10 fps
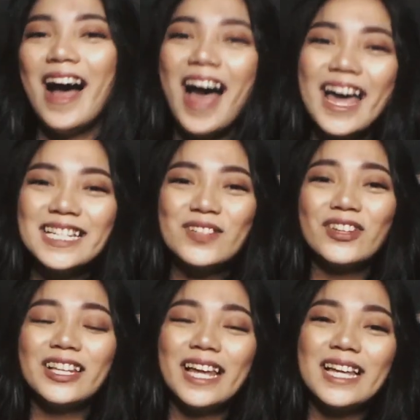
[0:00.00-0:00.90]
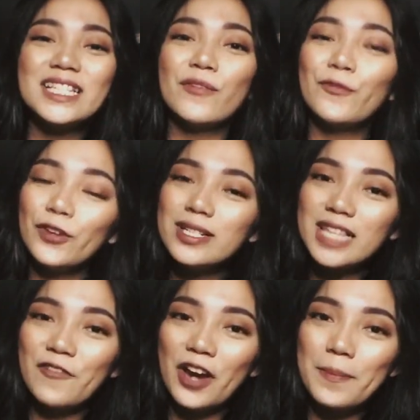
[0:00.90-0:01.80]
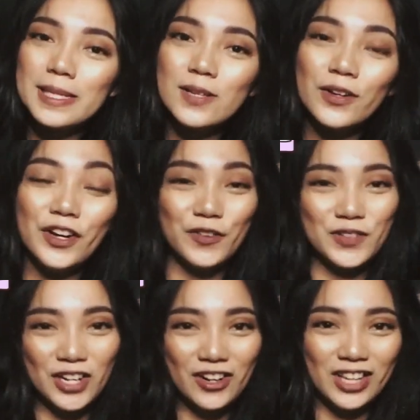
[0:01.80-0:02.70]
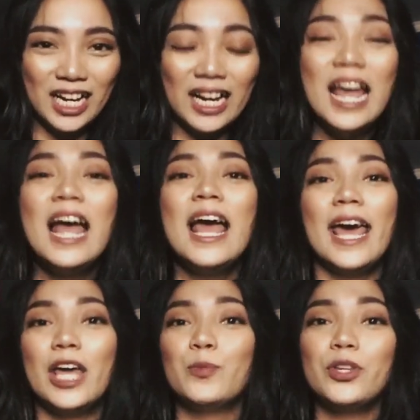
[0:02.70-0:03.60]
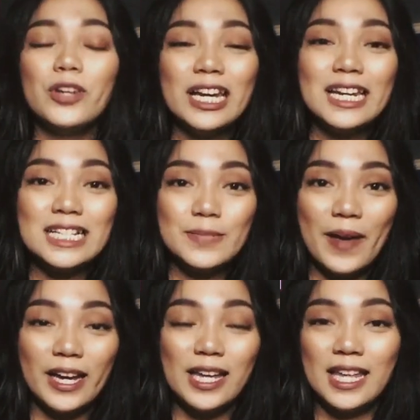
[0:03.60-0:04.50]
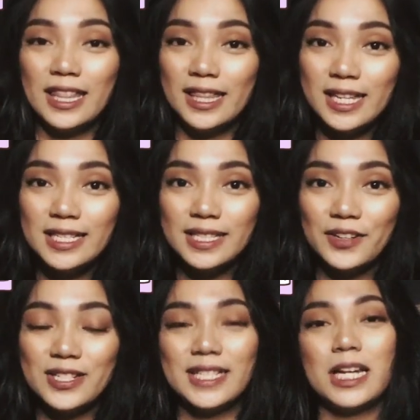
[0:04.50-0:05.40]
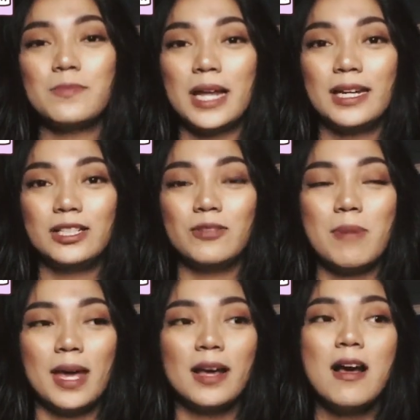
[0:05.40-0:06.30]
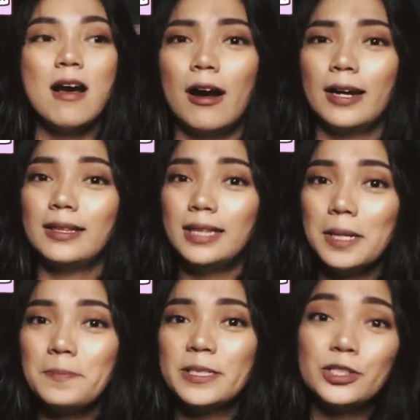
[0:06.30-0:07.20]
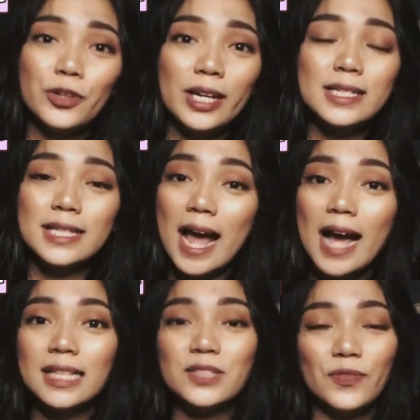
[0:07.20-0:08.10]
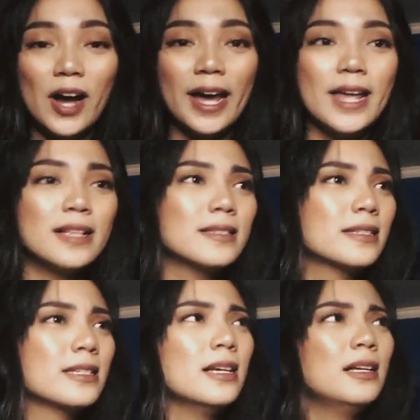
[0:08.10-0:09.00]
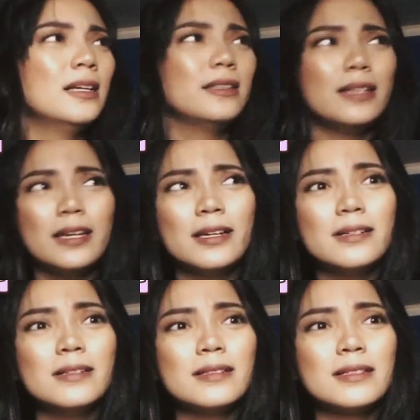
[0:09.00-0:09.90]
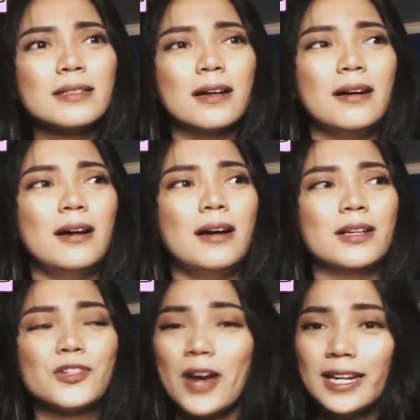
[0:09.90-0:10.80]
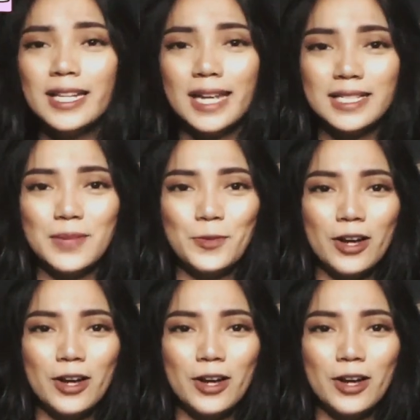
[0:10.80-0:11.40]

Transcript: Hi! So today is the first ever episode of Share Ko Lang, and what you can expect in these series that I'm planning to make are tips, tricks, hacks, finds, deals, tried and tested